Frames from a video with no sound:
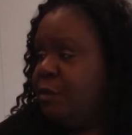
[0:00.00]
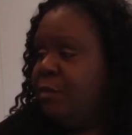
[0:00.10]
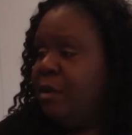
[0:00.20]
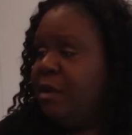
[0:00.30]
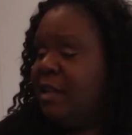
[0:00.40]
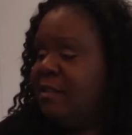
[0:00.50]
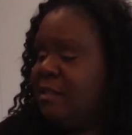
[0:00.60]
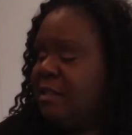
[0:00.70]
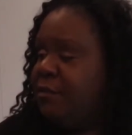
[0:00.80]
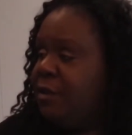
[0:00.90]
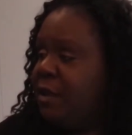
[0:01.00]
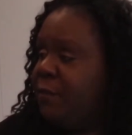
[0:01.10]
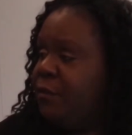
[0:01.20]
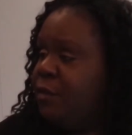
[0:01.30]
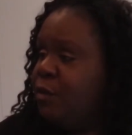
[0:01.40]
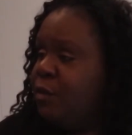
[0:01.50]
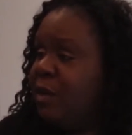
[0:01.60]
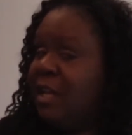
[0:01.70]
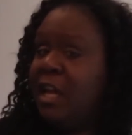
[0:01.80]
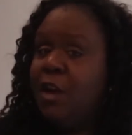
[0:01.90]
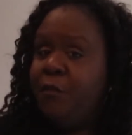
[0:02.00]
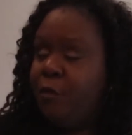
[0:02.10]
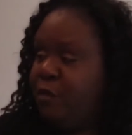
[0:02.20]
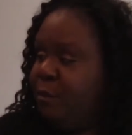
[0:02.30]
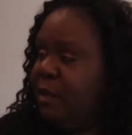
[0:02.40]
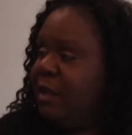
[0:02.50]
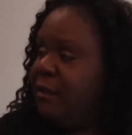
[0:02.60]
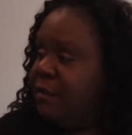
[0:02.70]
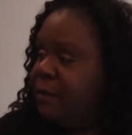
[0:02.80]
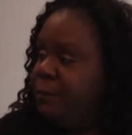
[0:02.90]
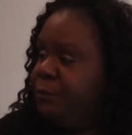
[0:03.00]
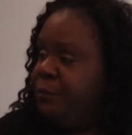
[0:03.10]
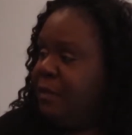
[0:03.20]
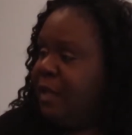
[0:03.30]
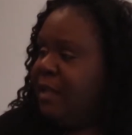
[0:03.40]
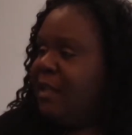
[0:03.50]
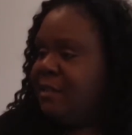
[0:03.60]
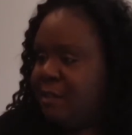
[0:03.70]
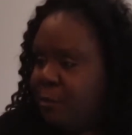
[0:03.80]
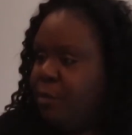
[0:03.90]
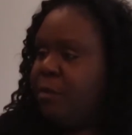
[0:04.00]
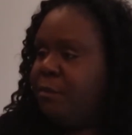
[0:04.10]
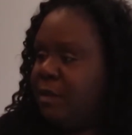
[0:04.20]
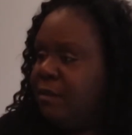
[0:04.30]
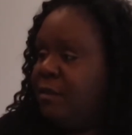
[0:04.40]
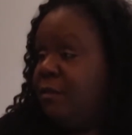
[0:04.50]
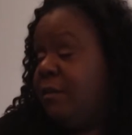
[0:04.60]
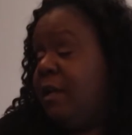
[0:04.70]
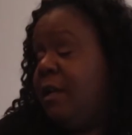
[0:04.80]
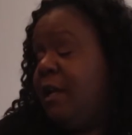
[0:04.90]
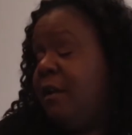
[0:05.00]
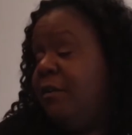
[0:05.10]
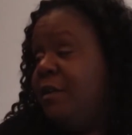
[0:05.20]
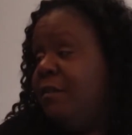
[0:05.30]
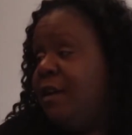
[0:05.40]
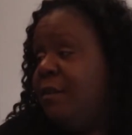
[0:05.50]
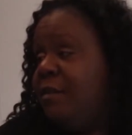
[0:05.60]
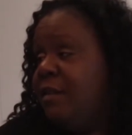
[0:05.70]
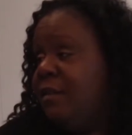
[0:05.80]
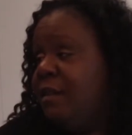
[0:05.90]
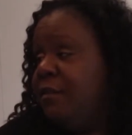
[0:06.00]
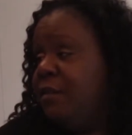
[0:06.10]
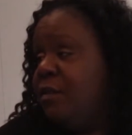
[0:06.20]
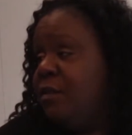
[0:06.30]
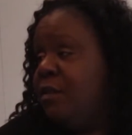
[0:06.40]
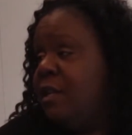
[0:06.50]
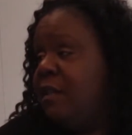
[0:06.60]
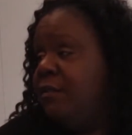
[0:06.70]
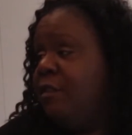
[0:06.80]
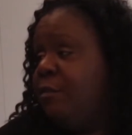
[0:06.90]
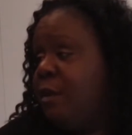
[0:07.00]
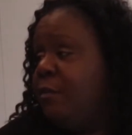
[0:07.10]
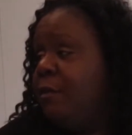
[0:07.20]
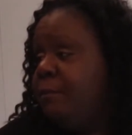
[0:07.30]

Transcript: People are not sensitive enough to care for somebody else. And that's an important piece, is you've got to care and you've got to be sensitive to the needs of other people.